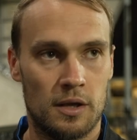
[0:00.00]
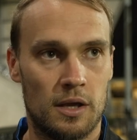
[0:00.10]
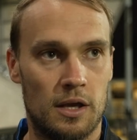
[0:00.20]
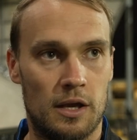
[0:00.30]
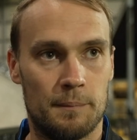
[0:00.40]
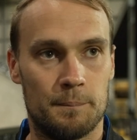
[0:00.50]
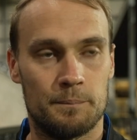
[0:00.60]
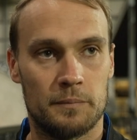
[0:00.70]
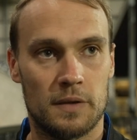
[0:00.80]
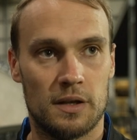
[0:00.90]
Um,
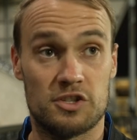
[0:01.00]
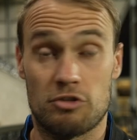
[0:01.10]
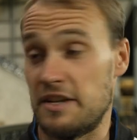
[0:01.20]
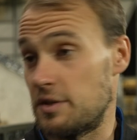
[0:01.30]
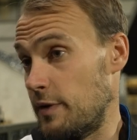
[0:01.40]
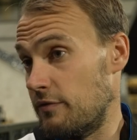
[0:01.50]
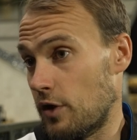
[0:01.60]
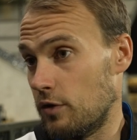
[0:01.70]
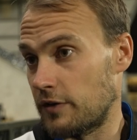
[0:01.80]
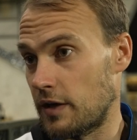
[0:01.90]
it's great to be
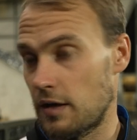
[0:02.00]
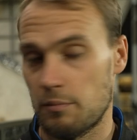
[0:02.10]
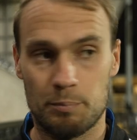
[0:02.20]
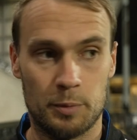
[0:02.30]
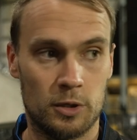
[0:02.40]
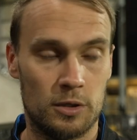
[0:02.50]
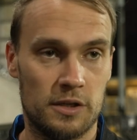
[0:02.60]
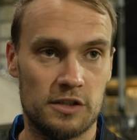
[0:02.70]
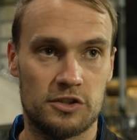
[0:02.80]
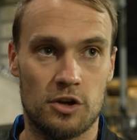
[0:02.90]
involved in it, but
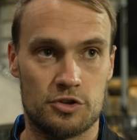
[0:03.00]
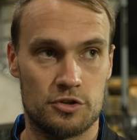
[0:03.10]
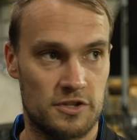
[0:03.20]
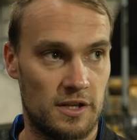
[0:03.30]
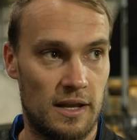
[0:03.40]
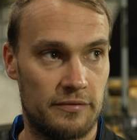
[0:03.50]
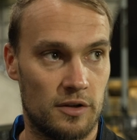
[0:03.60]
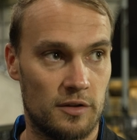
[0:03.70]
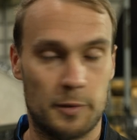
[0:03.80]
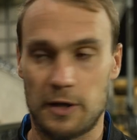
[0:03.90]
it's not just the 11
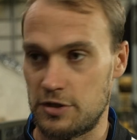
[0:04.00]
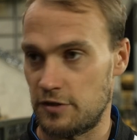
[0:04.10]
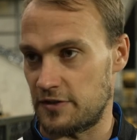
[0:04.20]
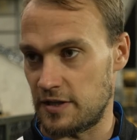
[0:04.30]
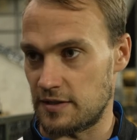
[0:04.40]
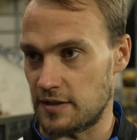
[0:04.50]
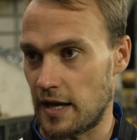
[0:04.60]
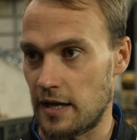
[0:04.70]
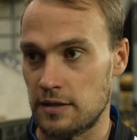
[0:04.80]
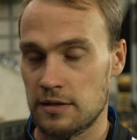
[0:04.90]
on the pitch you've seen
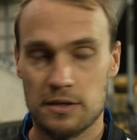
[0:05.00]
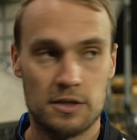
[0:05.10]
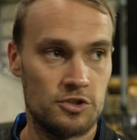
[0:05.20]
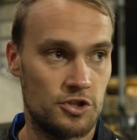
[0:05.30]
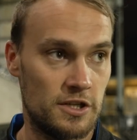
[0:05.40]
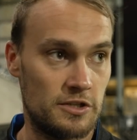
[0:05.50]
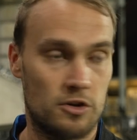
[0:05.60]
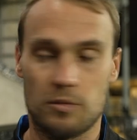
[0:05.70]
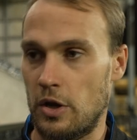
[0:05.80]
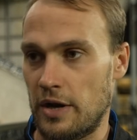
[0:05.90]
today. G's
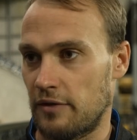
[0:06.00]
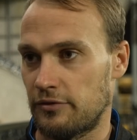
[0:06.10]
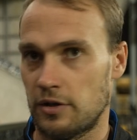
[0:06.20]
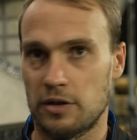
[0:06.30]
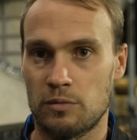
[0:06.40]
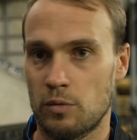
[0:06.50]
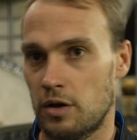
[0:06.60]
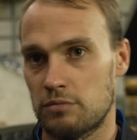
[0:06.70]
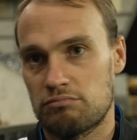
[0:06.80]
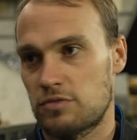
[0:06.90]
come on after,
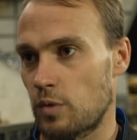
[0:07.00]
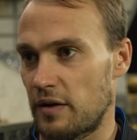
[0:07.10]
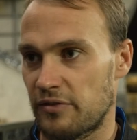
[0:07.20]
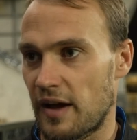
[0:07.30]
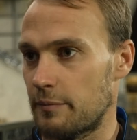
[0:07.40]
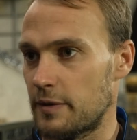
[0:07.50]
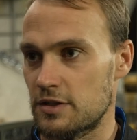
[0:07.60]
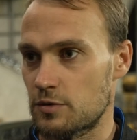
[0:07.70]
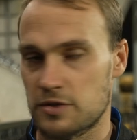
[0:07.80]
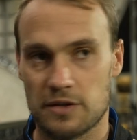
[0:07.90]
what, 25
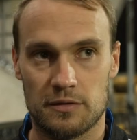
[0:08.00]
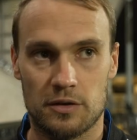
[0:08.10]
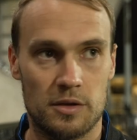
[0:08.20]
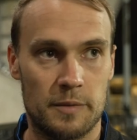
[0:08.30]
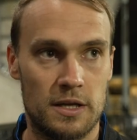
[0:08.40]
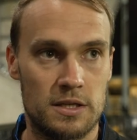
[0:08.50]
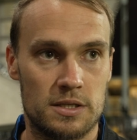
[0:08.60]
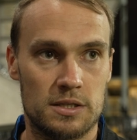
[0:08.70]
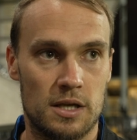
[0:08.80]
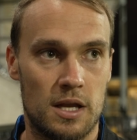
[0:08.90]
minutes, was it? 30
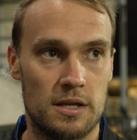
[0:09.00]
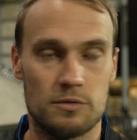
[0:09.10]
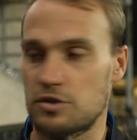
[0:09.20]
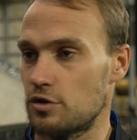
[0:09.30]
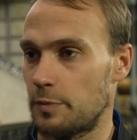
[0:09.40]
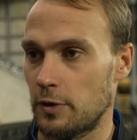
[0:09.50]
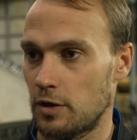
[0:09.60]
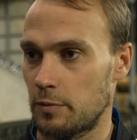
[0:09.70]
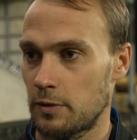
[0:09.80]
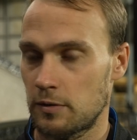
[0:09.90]
minutes, and he was
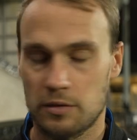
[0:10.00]
superb.